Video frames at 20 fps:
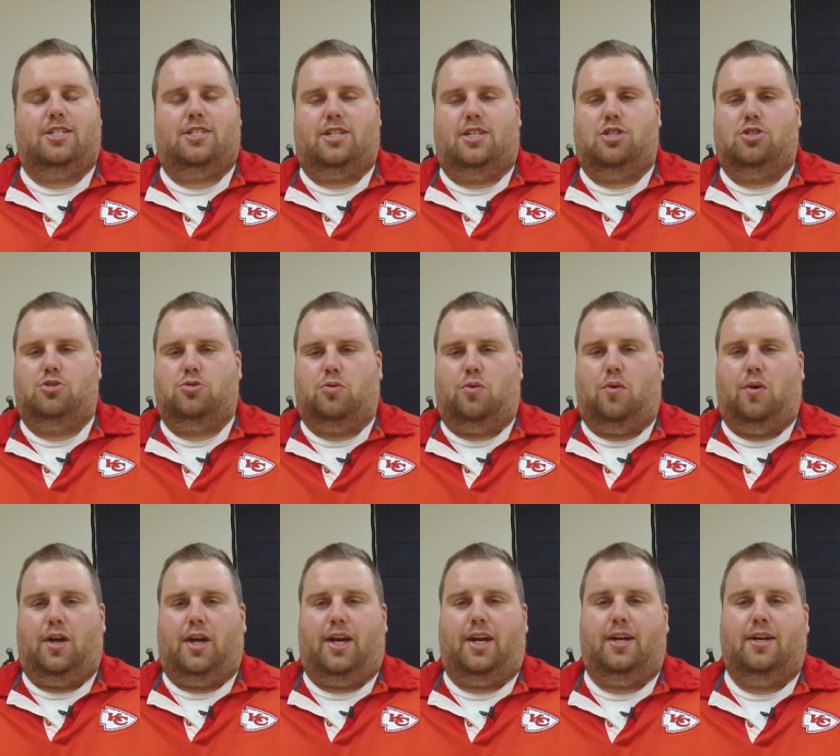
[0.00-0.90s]
just
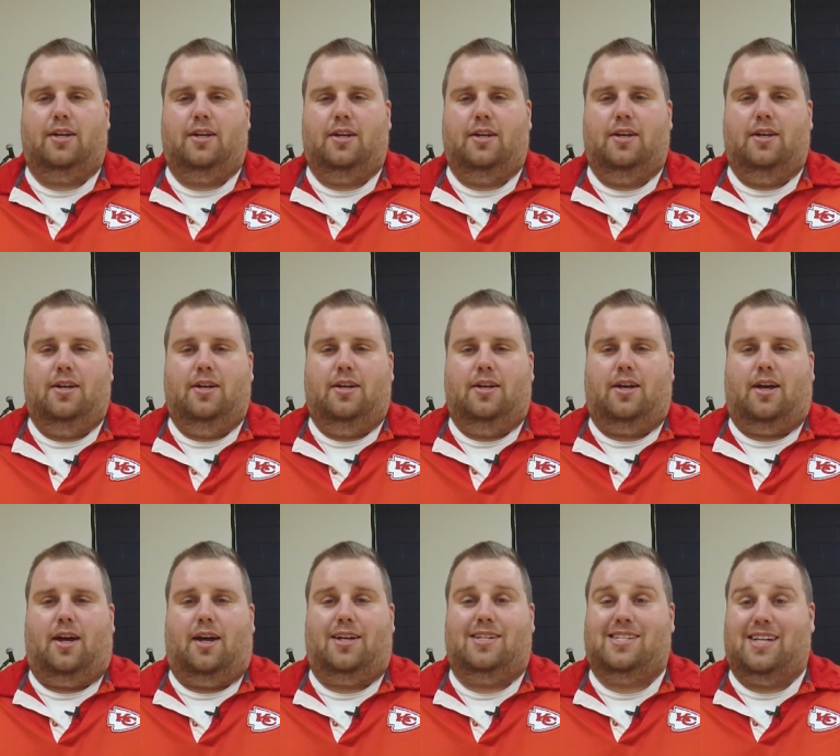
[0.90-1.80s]
enjoy
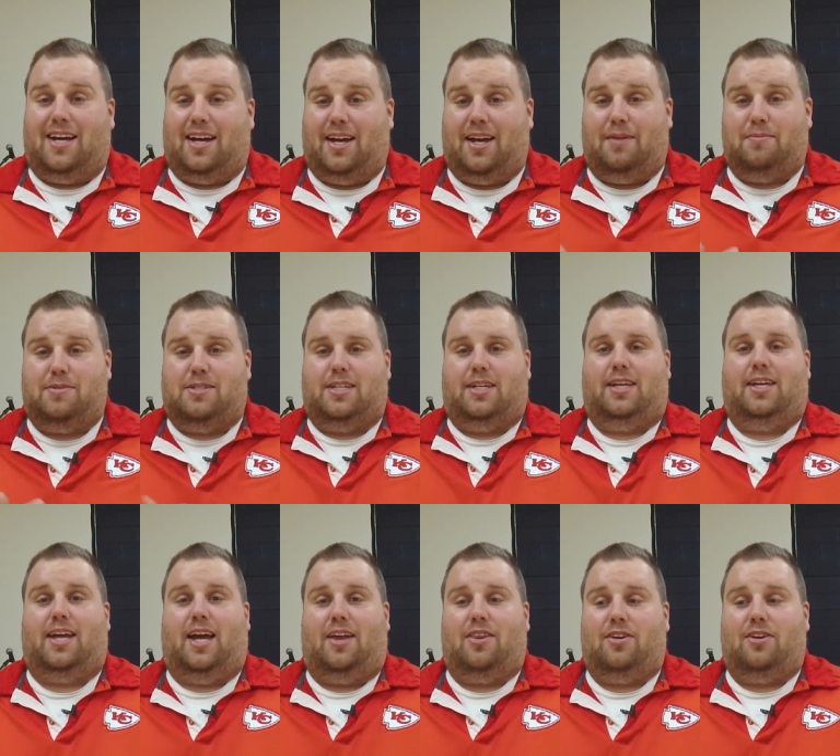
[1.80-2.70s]
time
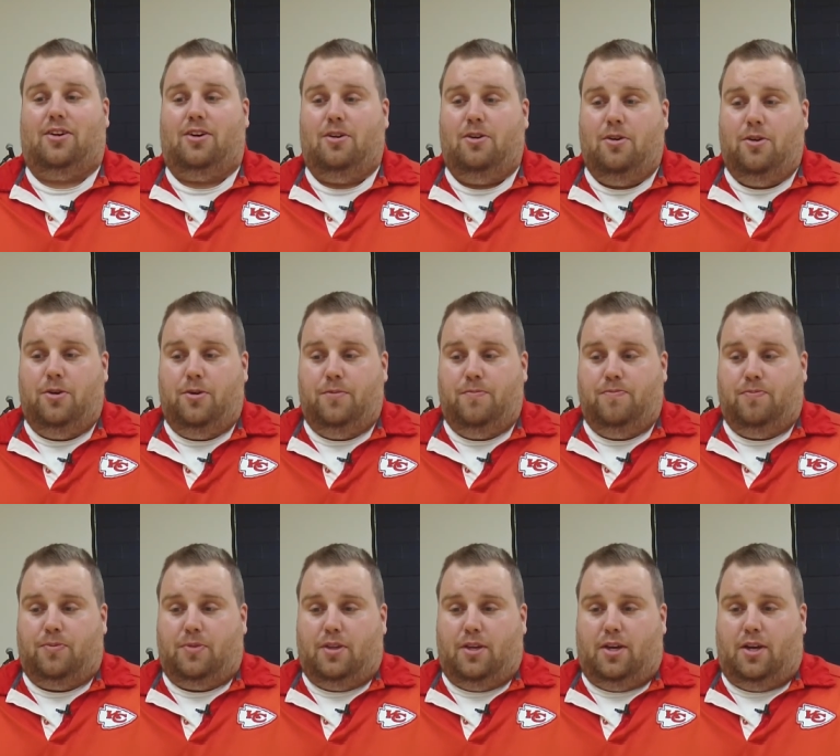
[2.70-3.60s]
together.
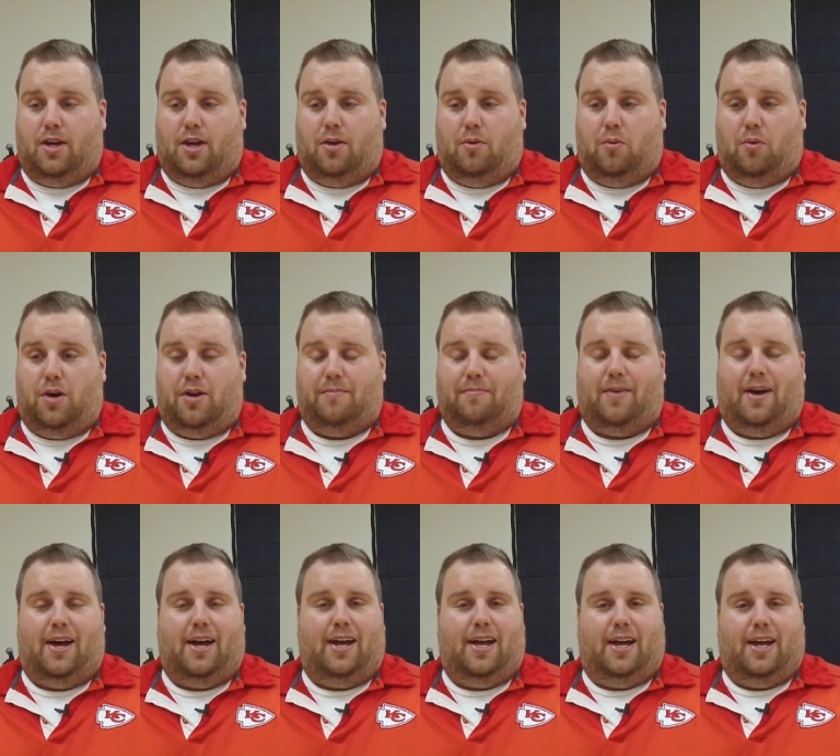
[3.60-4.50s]
One of
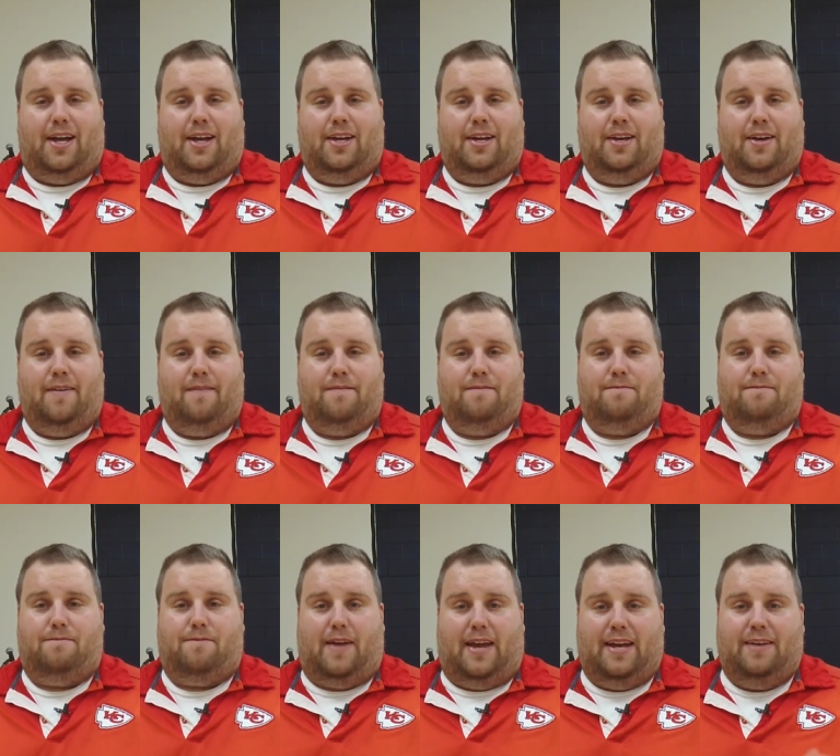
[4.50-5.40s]
my
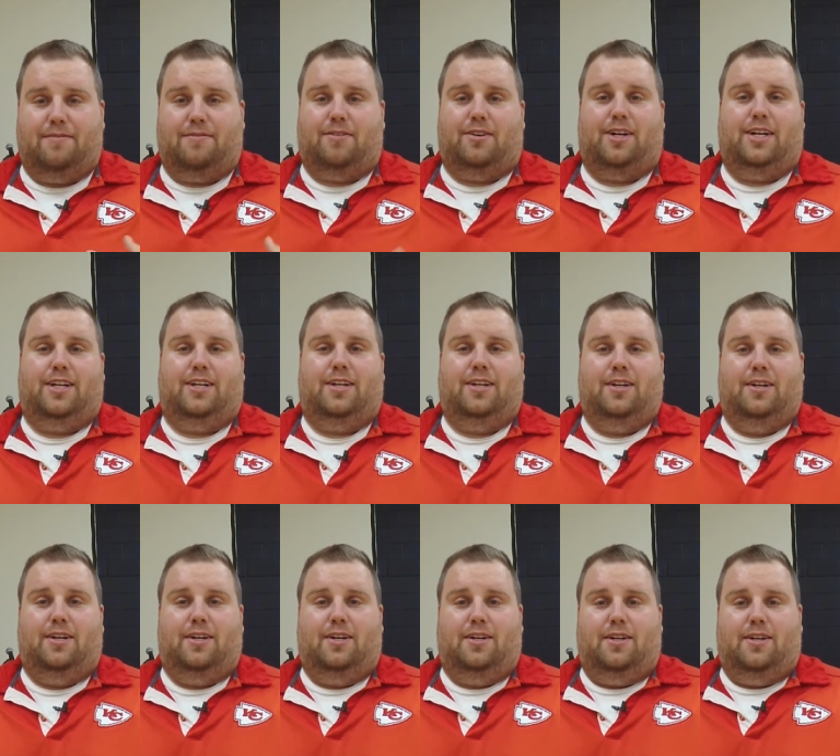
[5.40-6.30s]
favorite
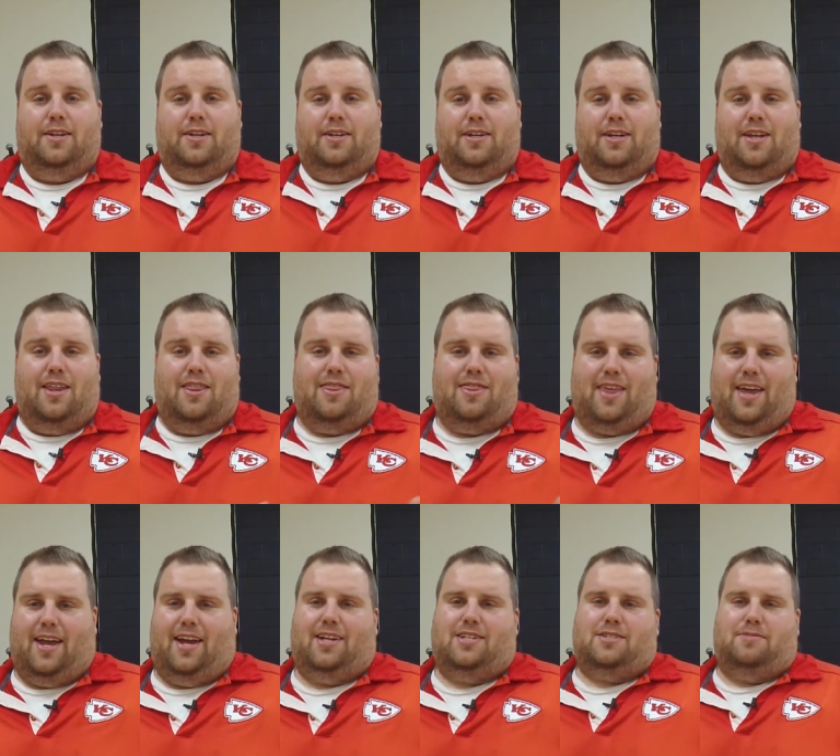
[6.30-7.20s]

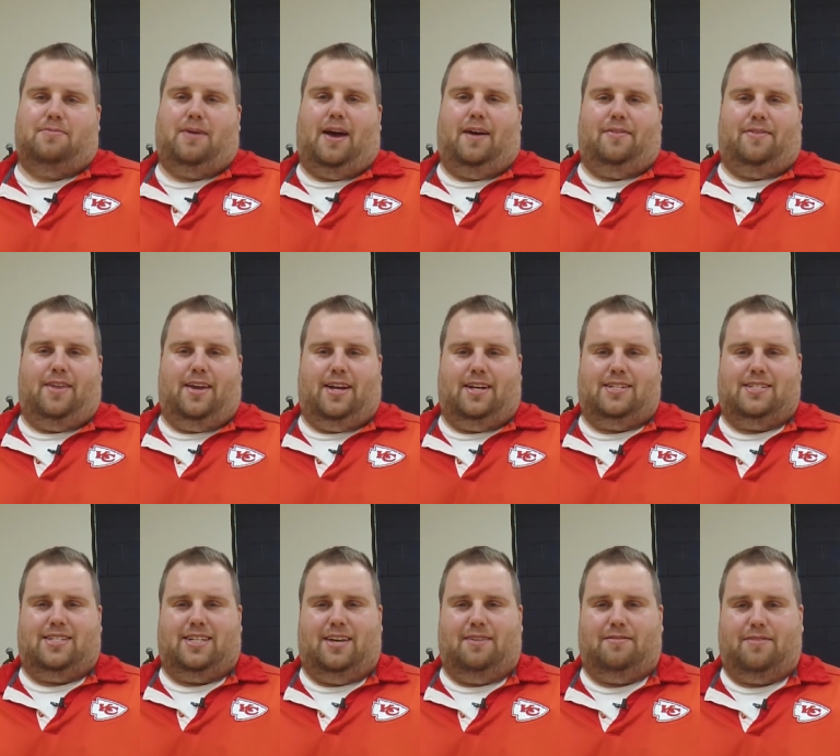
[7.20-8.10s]
things about
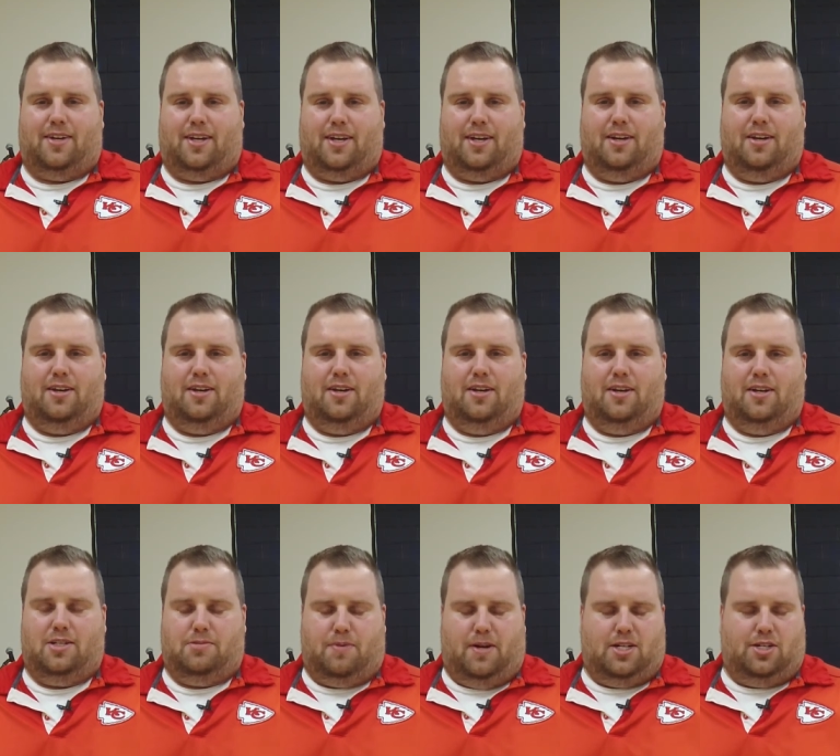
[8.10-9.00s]
Thanksgiving,
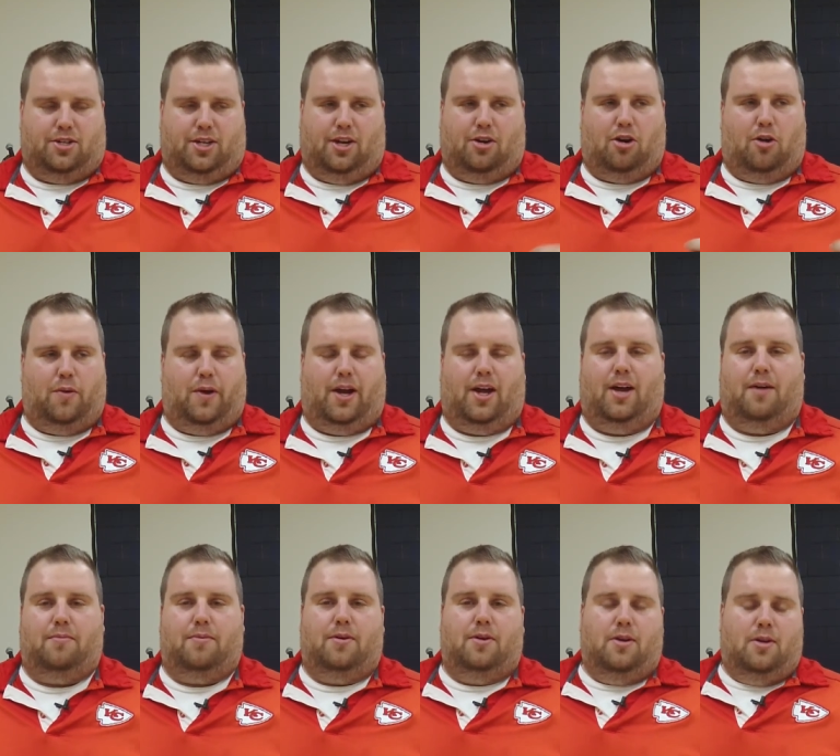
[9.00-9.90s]
especially growing
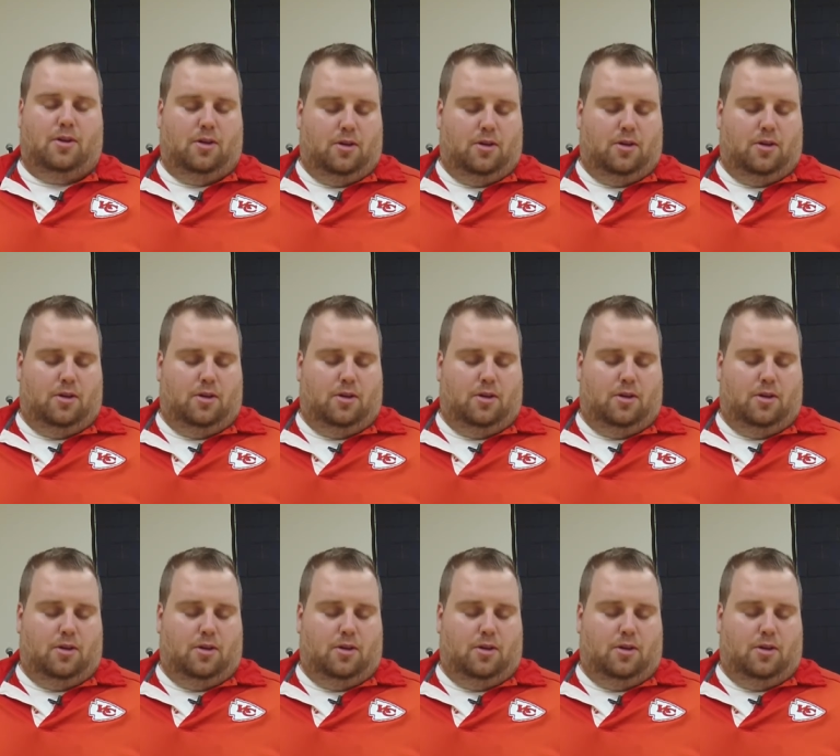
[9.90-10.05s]
up,